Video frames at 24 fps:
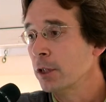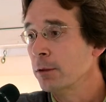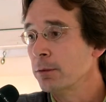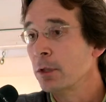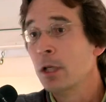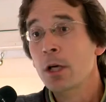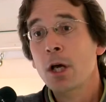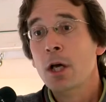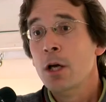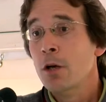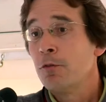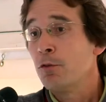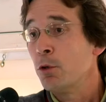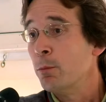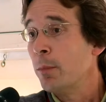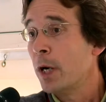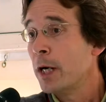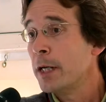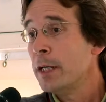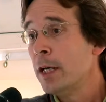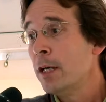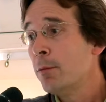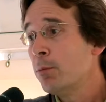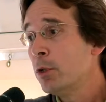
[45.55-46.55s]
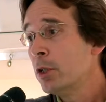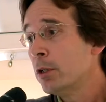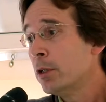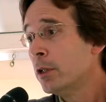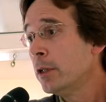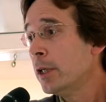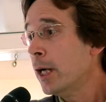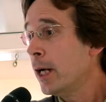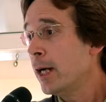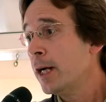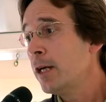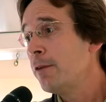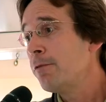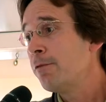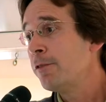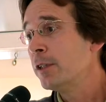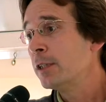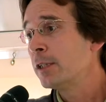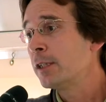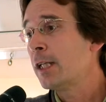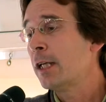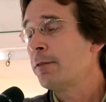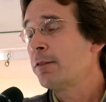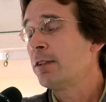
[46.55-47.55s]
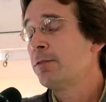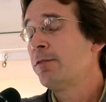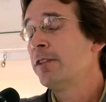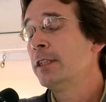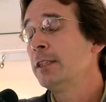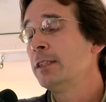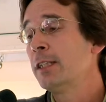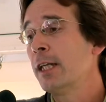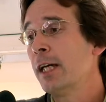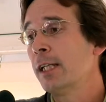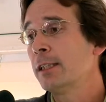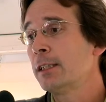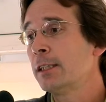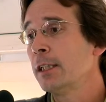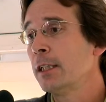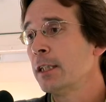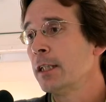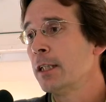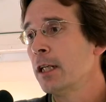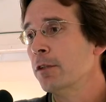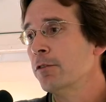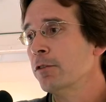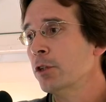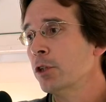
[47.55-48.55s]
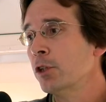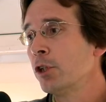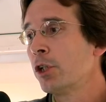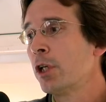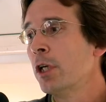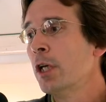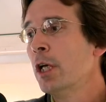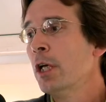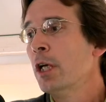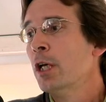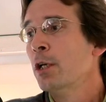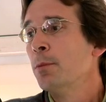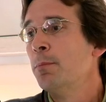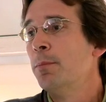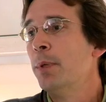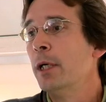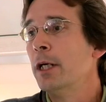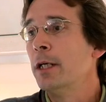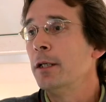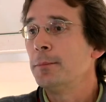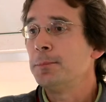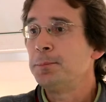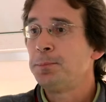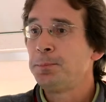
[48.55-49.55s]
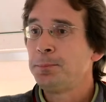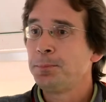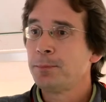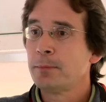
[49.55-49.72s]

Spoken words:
And for my neighborhood, I have fantastic coverage. But